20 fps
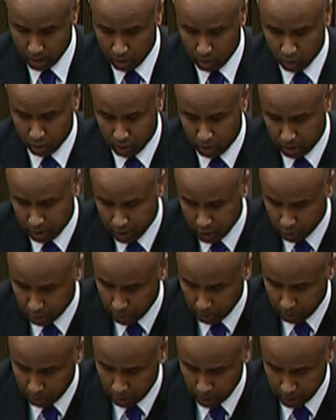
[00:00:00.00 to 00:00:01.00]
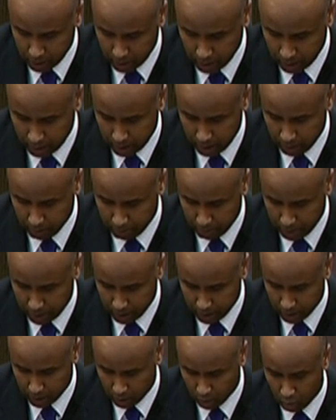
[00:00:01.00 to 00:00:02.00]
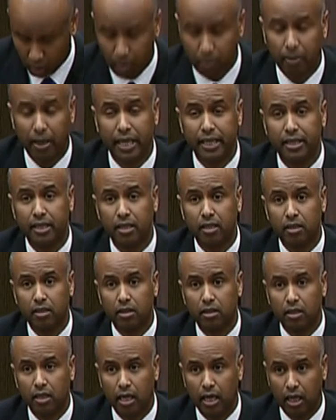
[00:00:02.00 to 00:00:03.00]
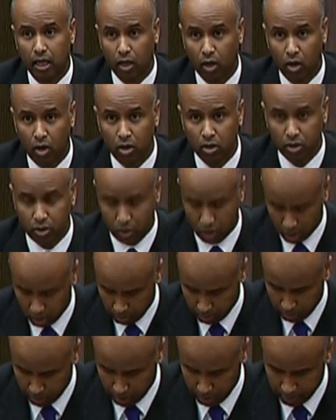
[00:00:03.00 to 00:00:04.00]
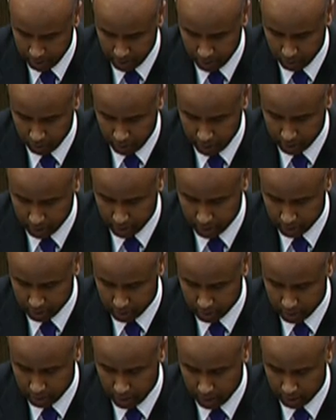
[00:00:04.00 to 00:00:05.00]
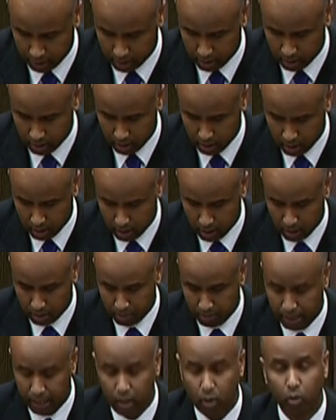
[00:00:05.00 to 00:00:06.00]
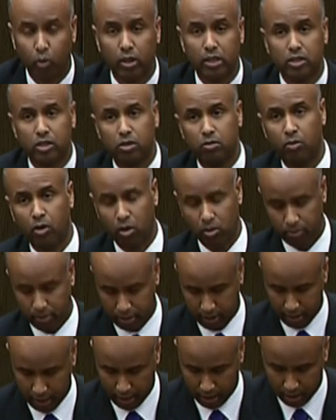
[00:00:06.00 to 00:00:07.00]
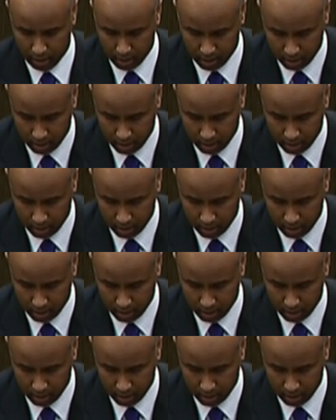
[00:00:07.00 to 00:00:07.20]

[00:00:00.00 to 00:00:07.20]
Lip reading: would disproportionately punish law-abiding, long-term permanent residents that make one small mistake,